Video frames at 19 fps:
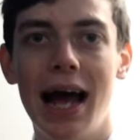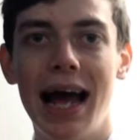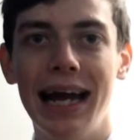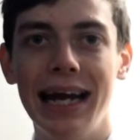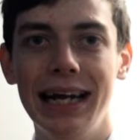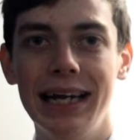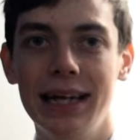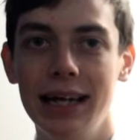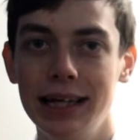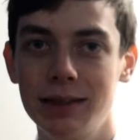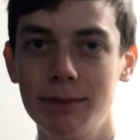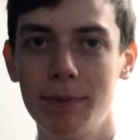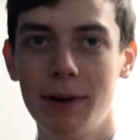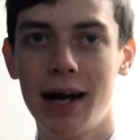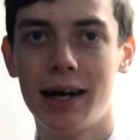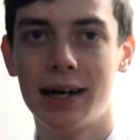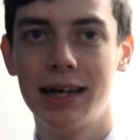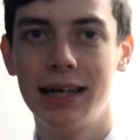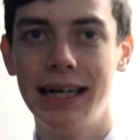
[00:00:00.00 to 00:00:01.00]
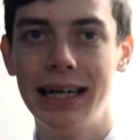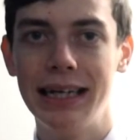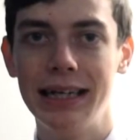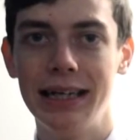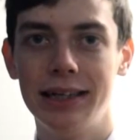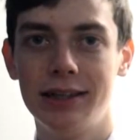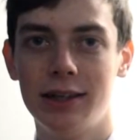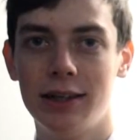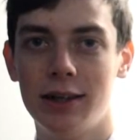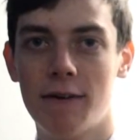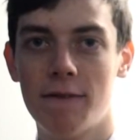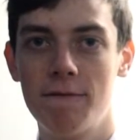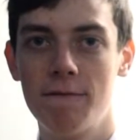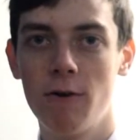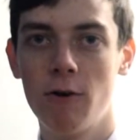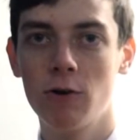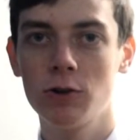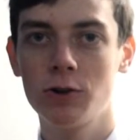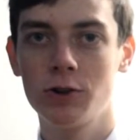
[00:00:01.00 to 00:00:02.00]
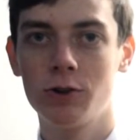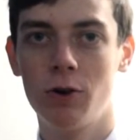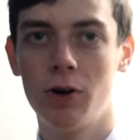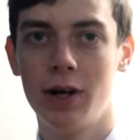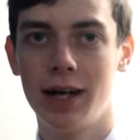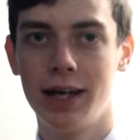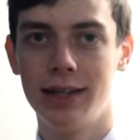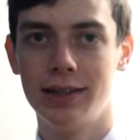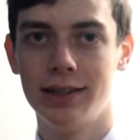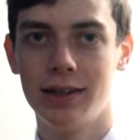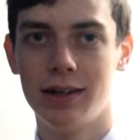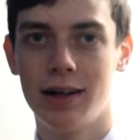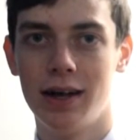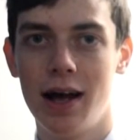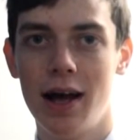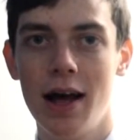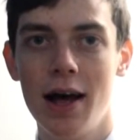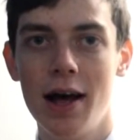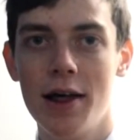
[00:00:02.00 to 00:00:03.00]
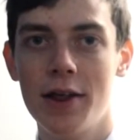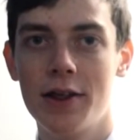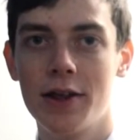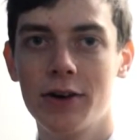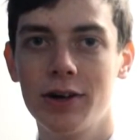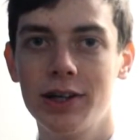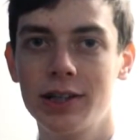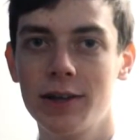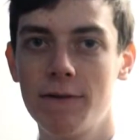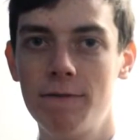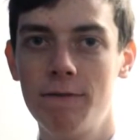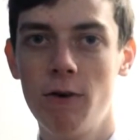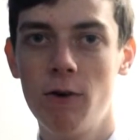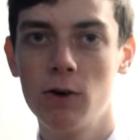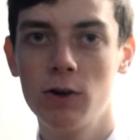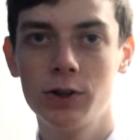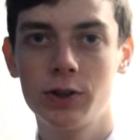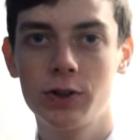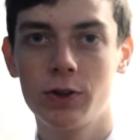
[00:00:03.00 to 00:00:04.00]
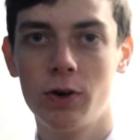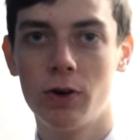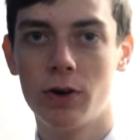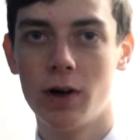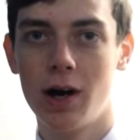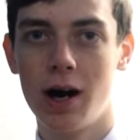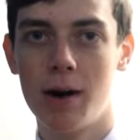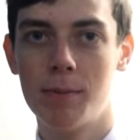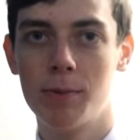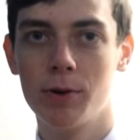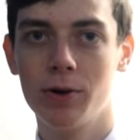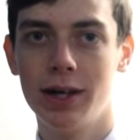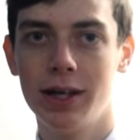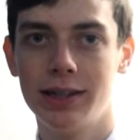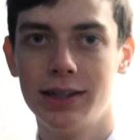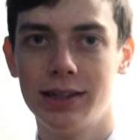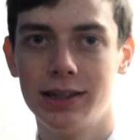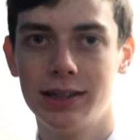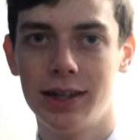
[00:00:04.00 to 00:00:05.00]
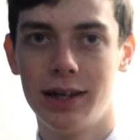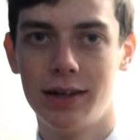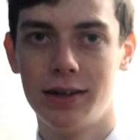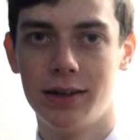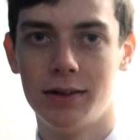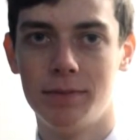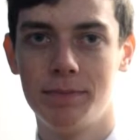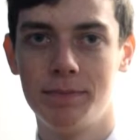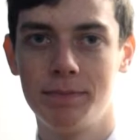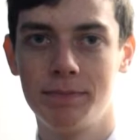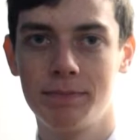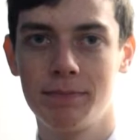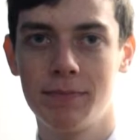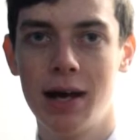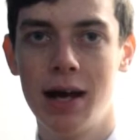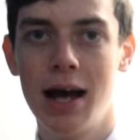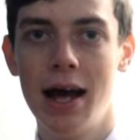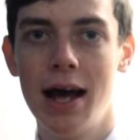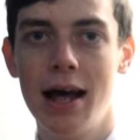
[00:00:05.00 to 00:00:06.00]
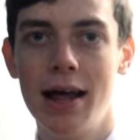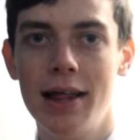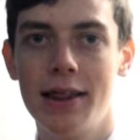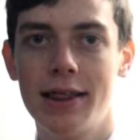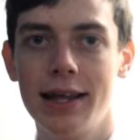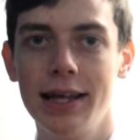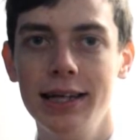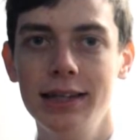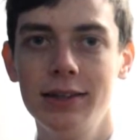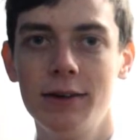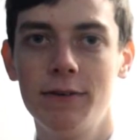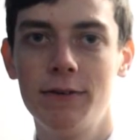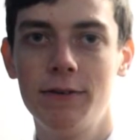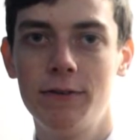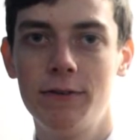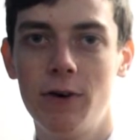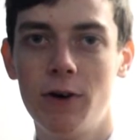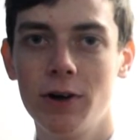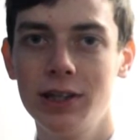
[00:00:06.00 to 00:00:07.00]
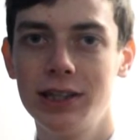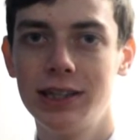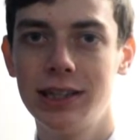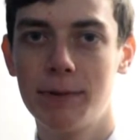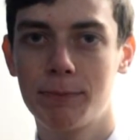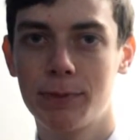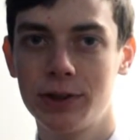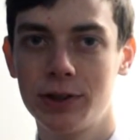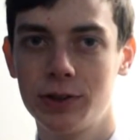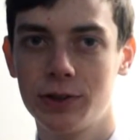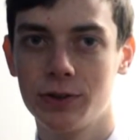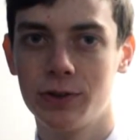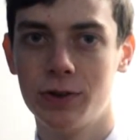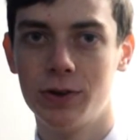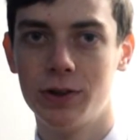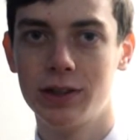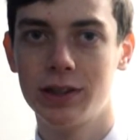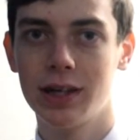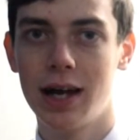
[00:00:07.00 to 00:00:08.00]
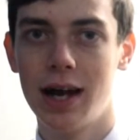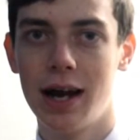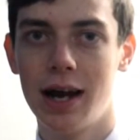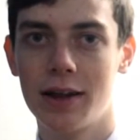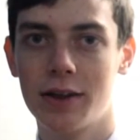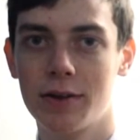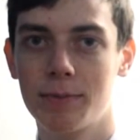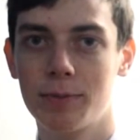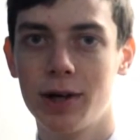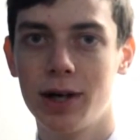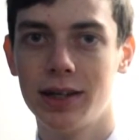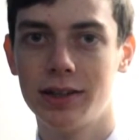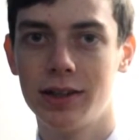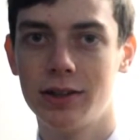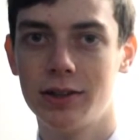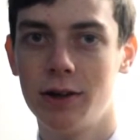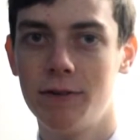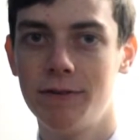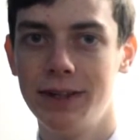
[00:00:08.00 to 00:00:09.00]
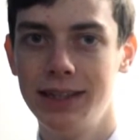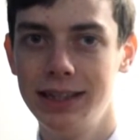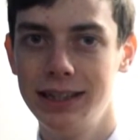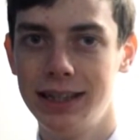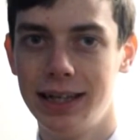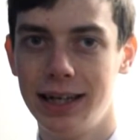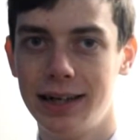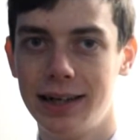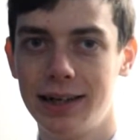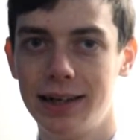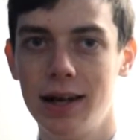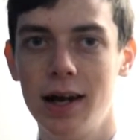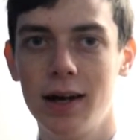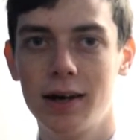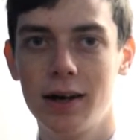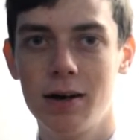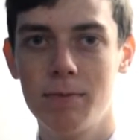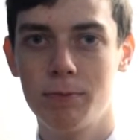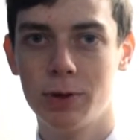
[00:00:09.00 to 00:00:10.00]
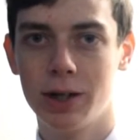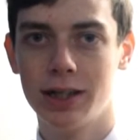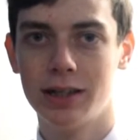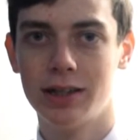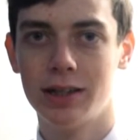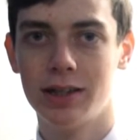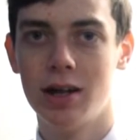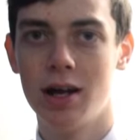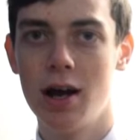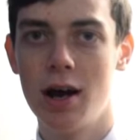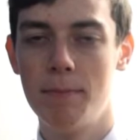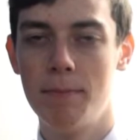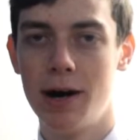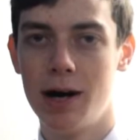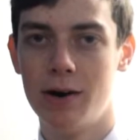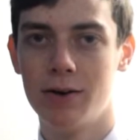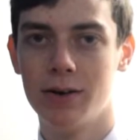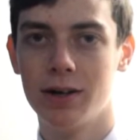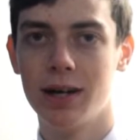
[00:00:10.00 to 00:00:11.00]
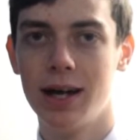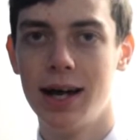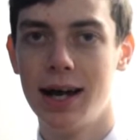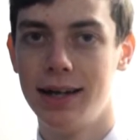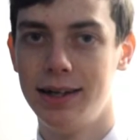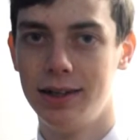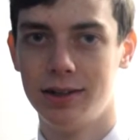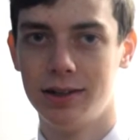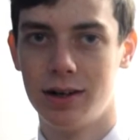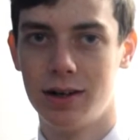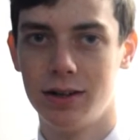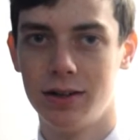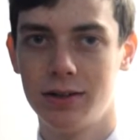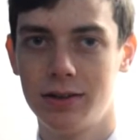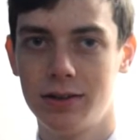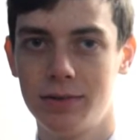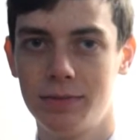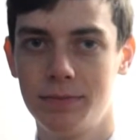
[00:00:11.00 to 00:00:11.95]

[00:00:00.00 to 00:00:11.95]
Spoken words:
In a spark ignition four-stroke engine, there is a four-stroke operation cycle. These four separate strokes are the process of intake, compression, power and exhaust.